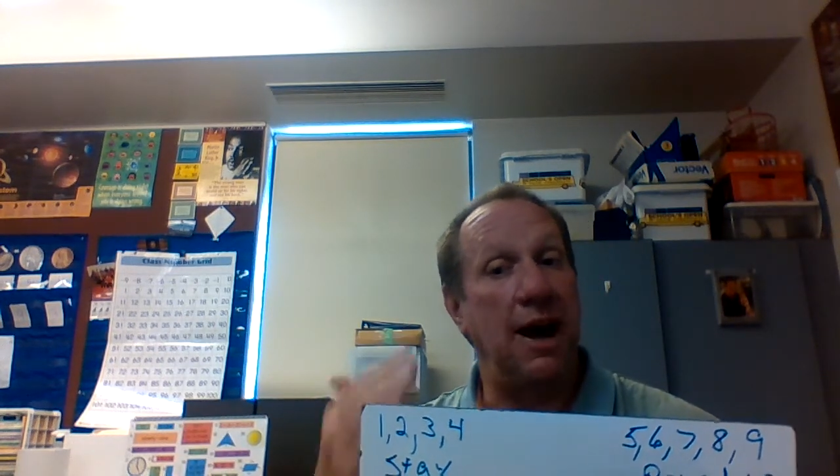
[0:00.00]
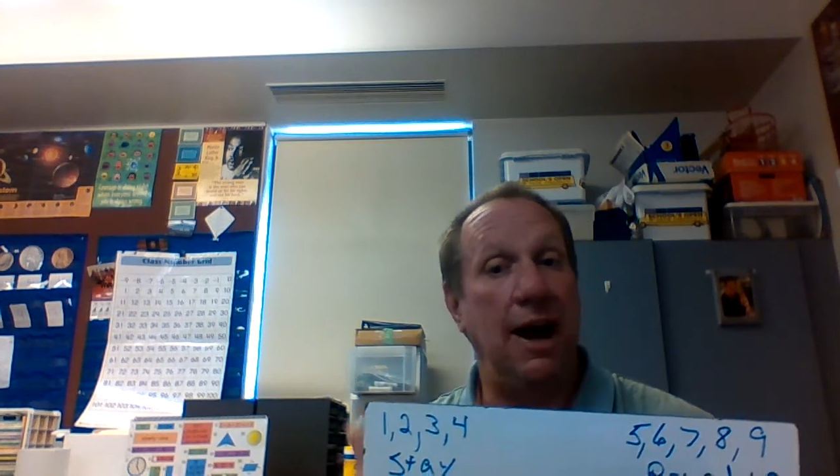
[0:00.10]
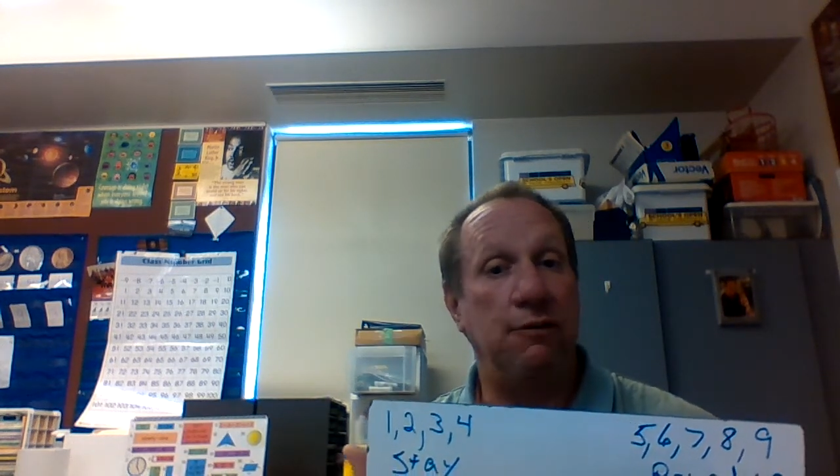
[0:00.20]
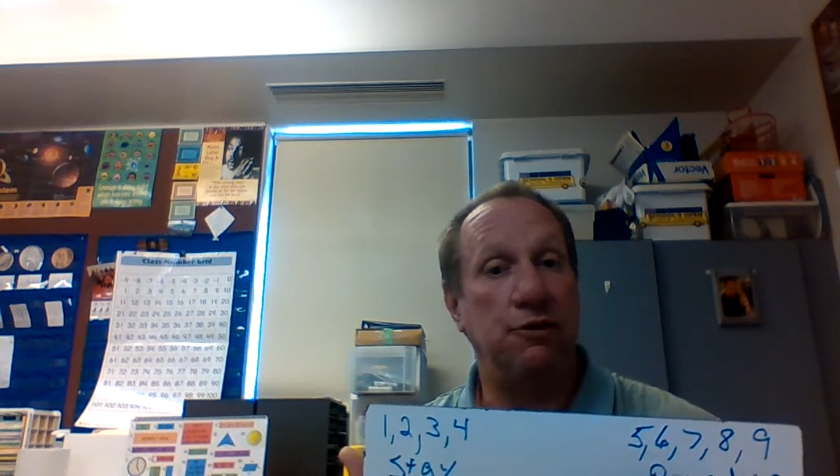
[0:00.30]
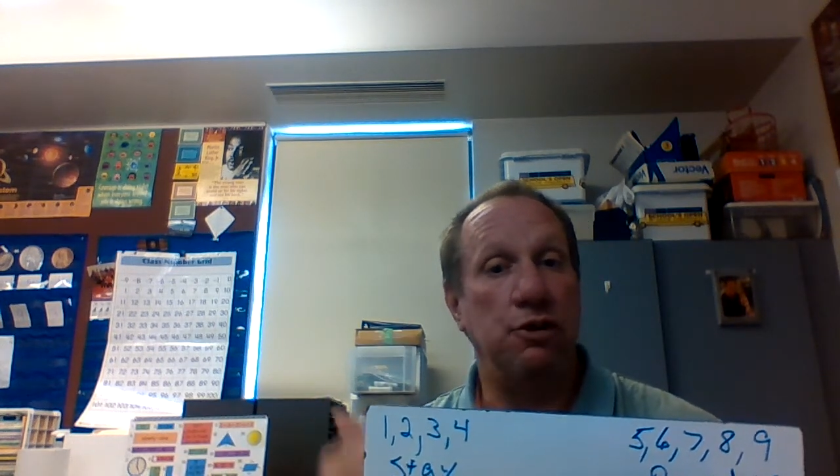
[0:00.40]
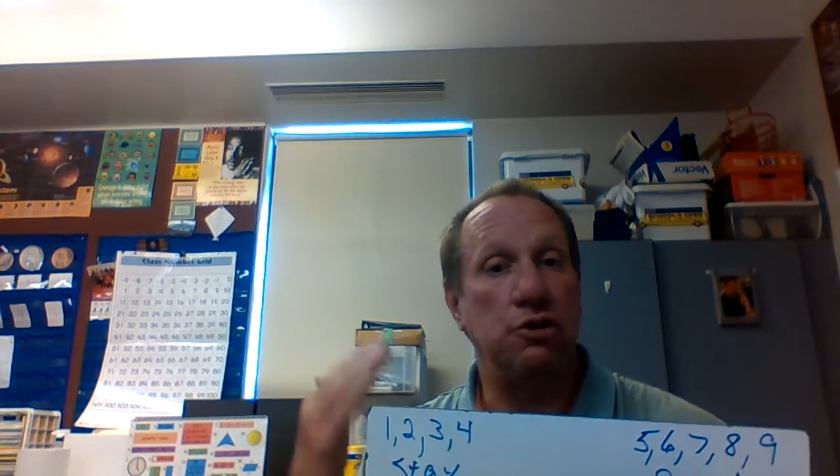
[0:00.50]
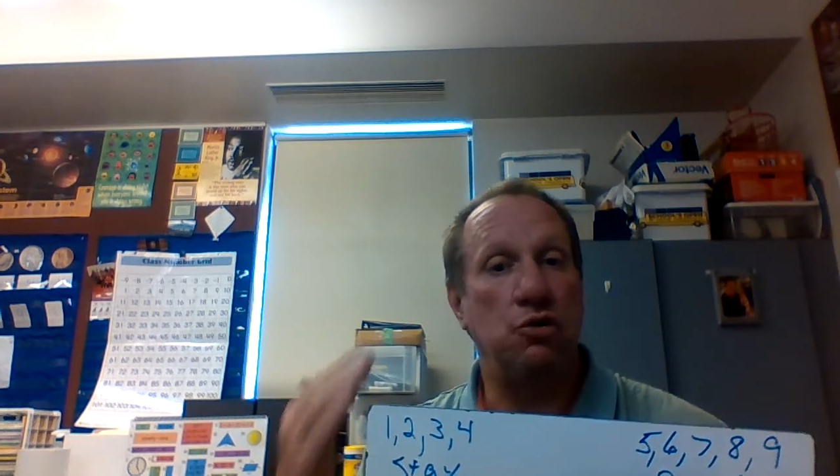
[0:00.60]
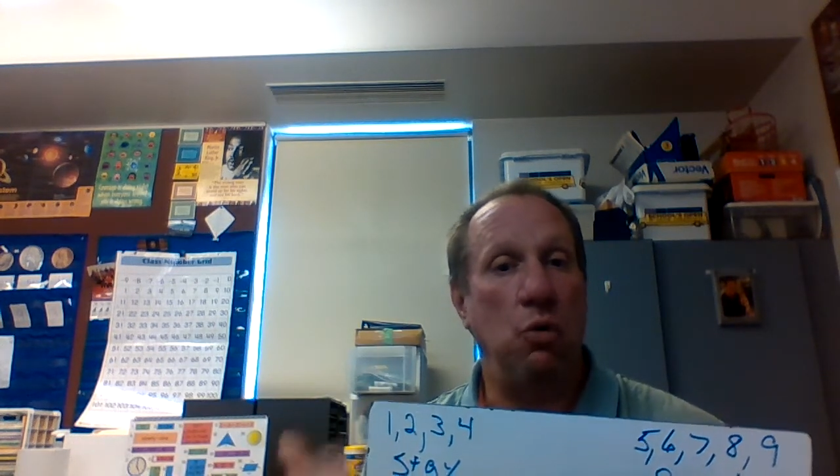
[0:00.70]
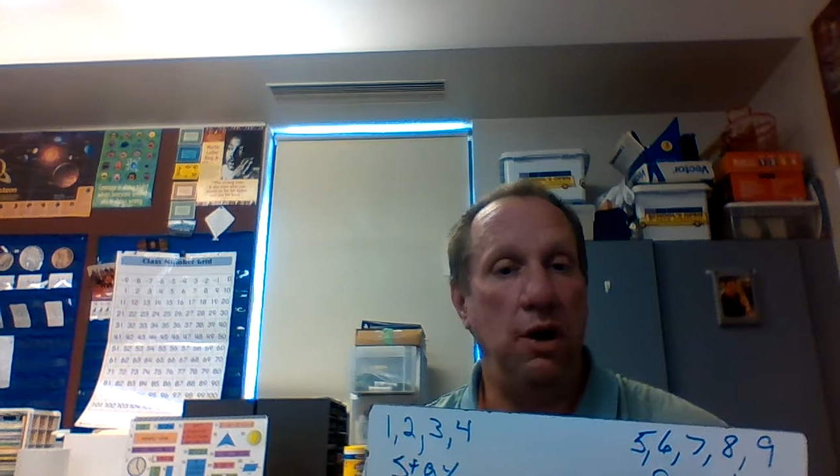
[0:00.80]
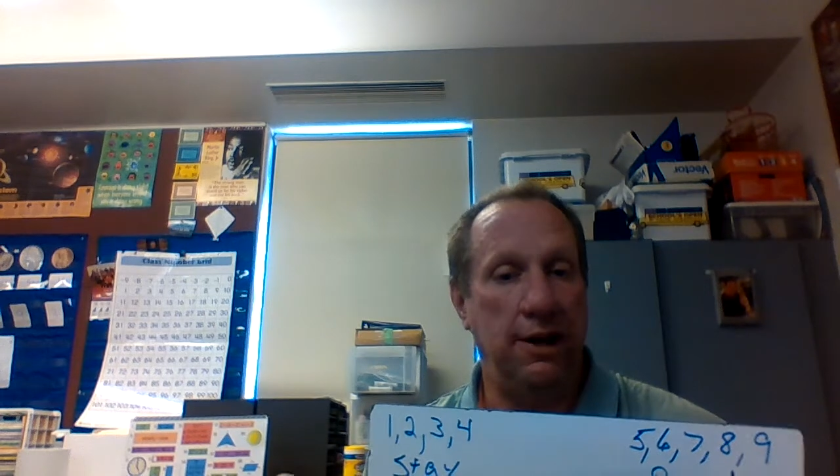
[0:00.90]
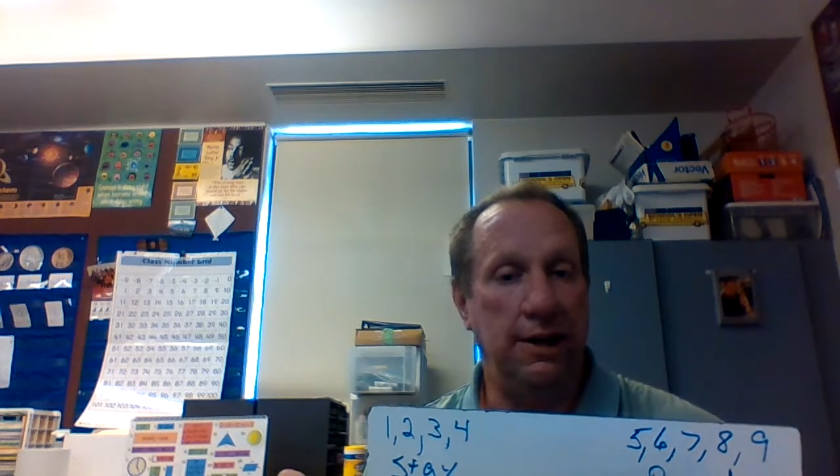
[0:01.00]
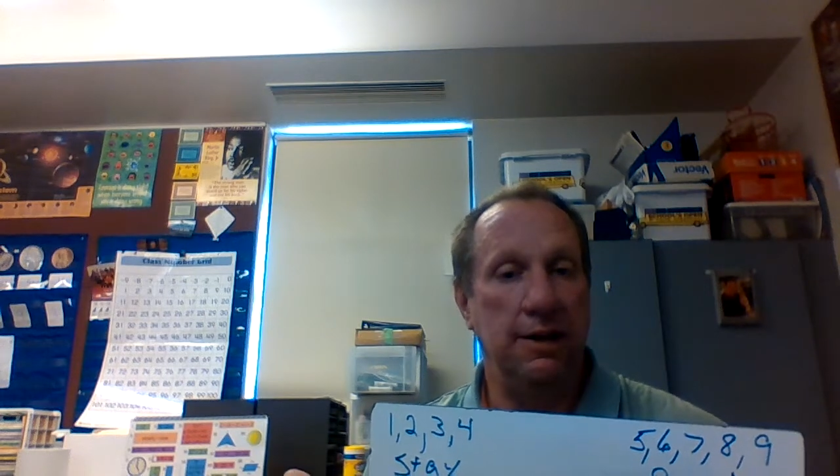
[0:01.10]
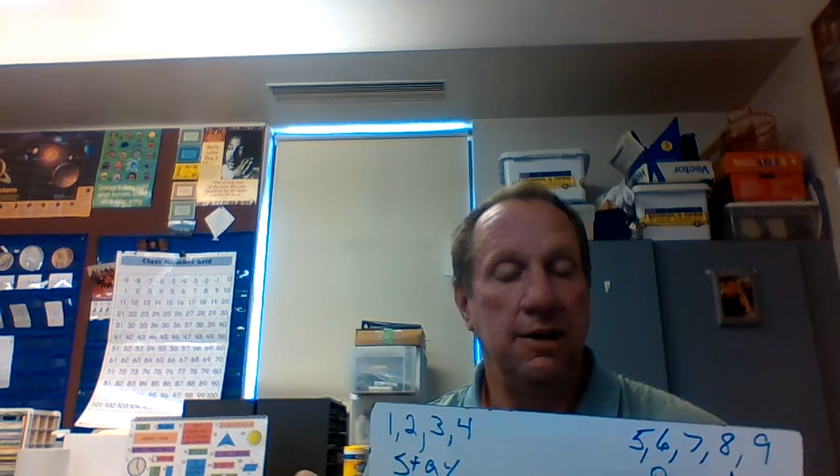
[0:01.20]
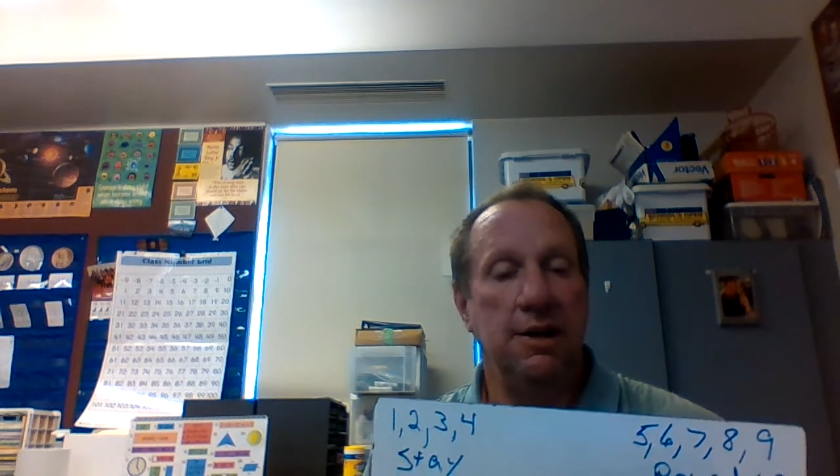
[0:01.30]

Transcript: after 20.